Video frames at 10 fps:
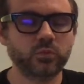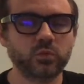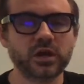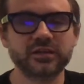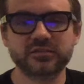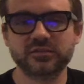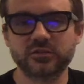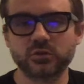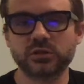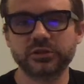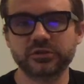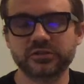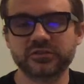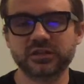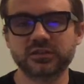why is it so clear and
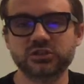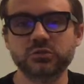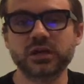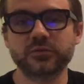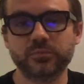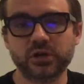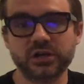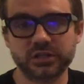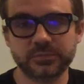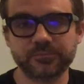distinct that you have a body?